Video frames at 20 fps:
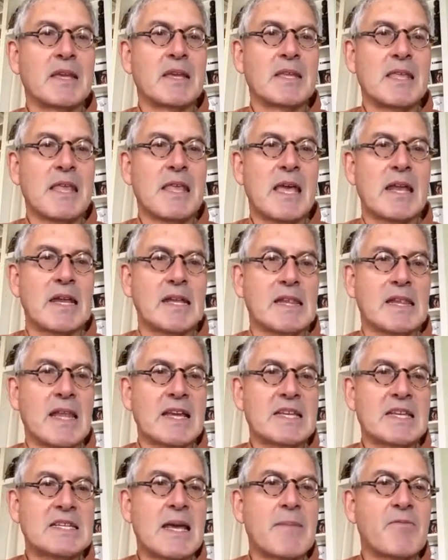Again, I'd
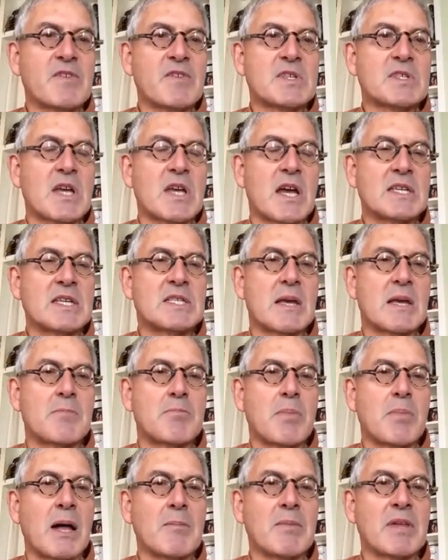like to emphasize
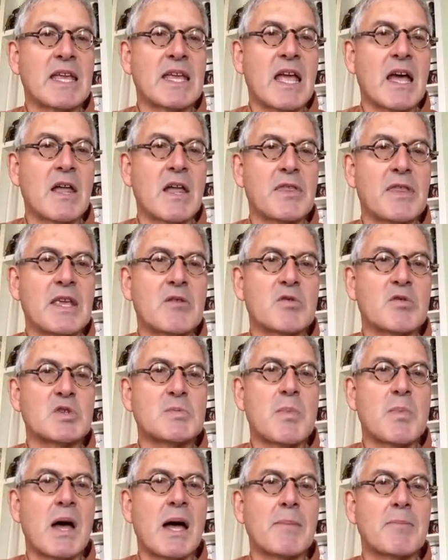that public health
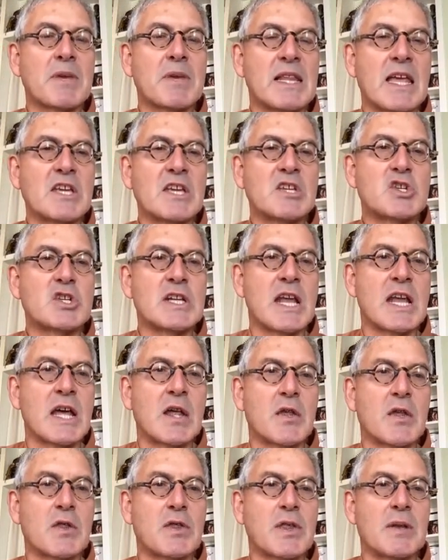equals population
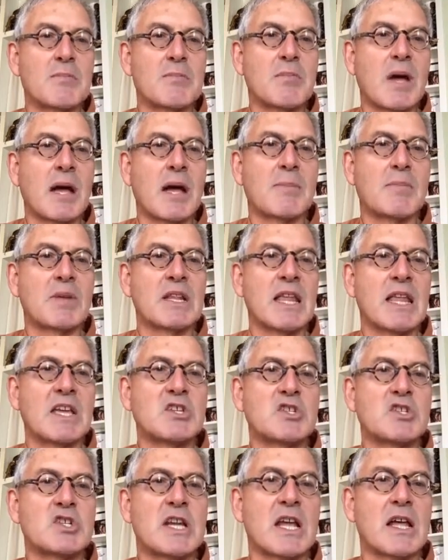health, and
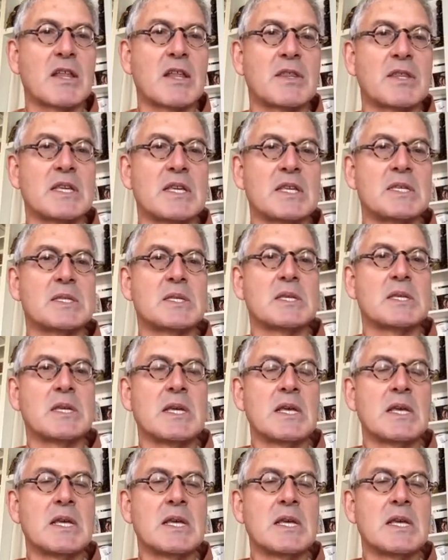population health is